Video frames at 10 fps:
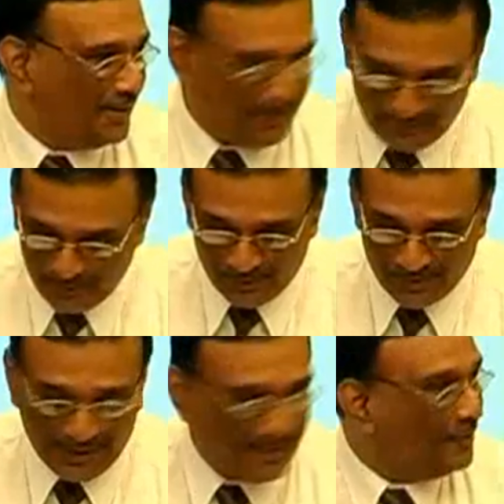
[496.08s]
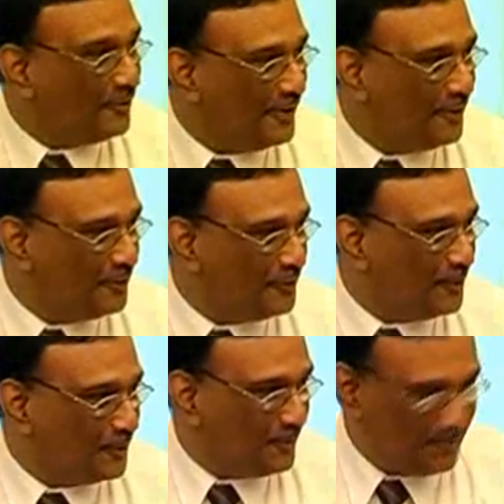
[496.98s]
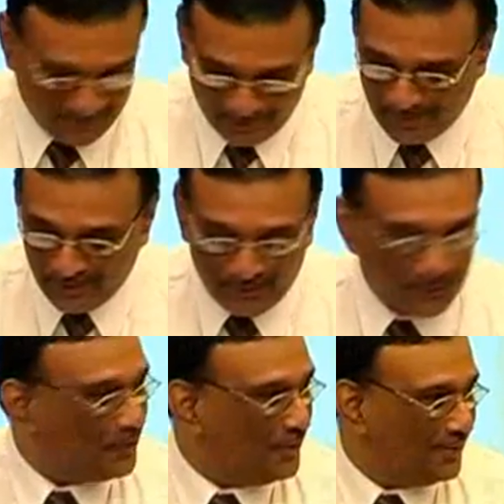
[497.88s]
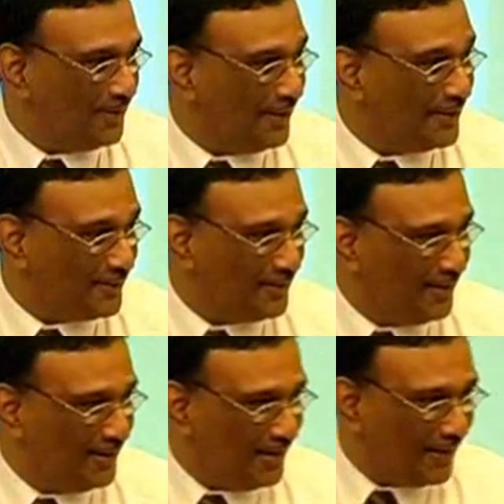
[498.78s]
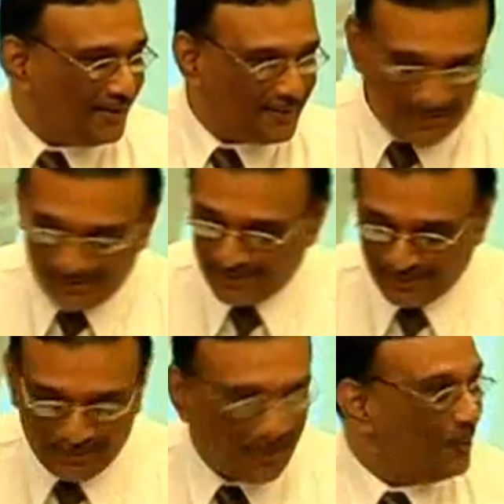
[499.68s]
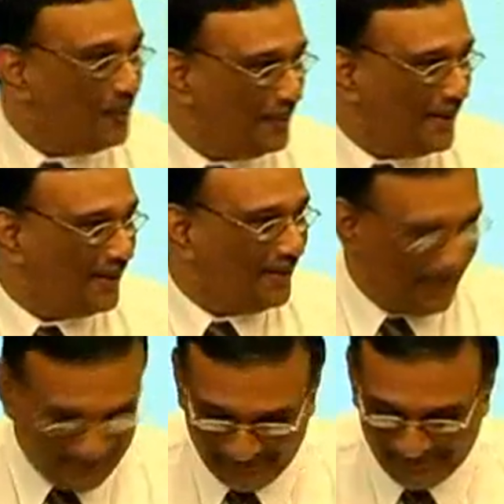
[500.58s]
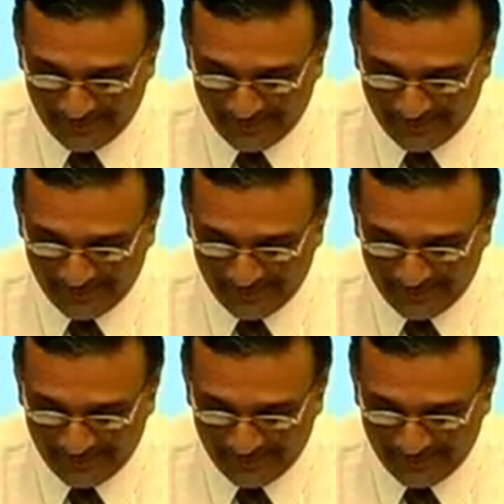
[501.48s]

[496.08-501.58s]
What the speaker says: even to stand in front of you to brief you, sir. I consider it my proud moment in life.